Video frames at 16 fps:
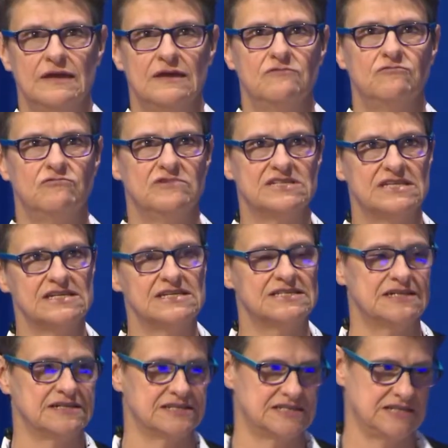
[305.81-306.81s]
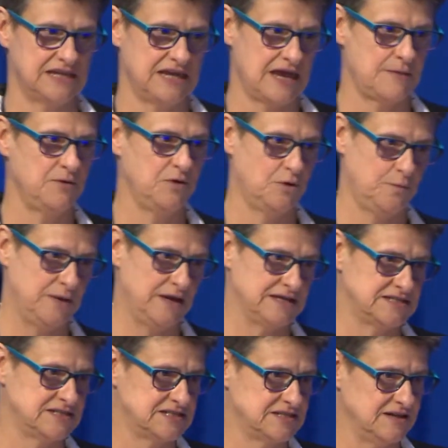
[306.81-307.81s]
resistance to chemical
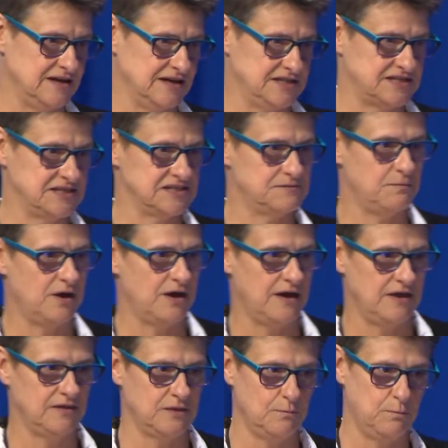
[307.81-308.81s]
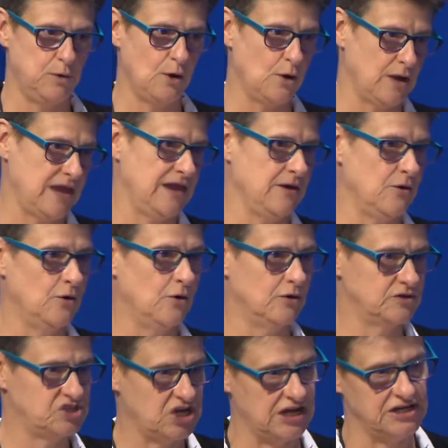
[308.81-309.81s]
pesticides is by the blocking or
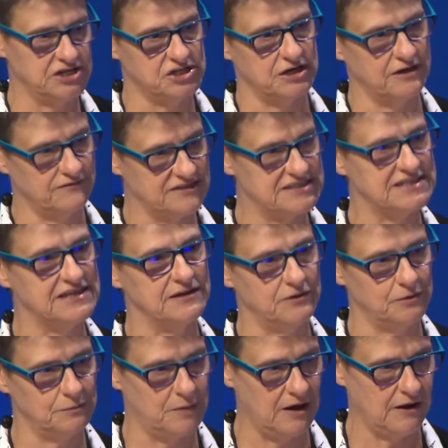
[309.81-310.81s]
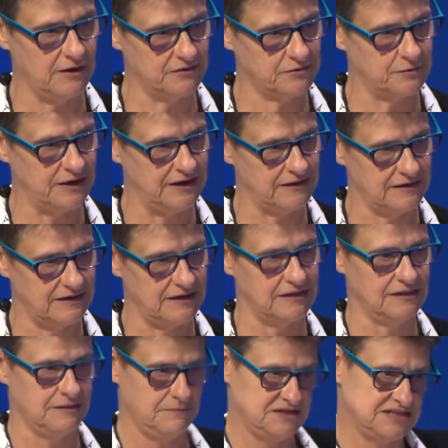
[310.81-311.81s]
changing of a single pathway in
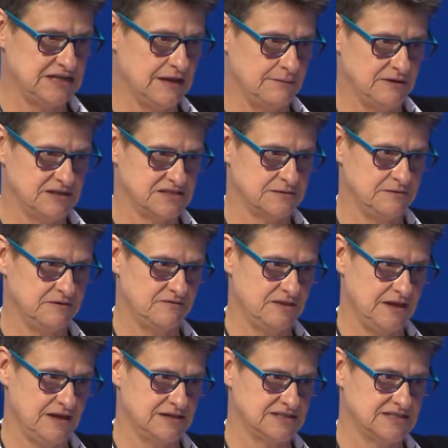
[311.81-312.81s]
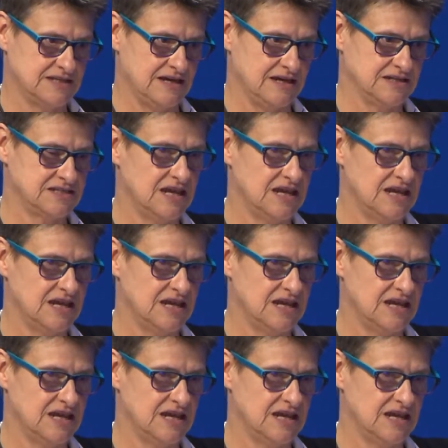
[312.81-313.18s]
the metabolism of the insect.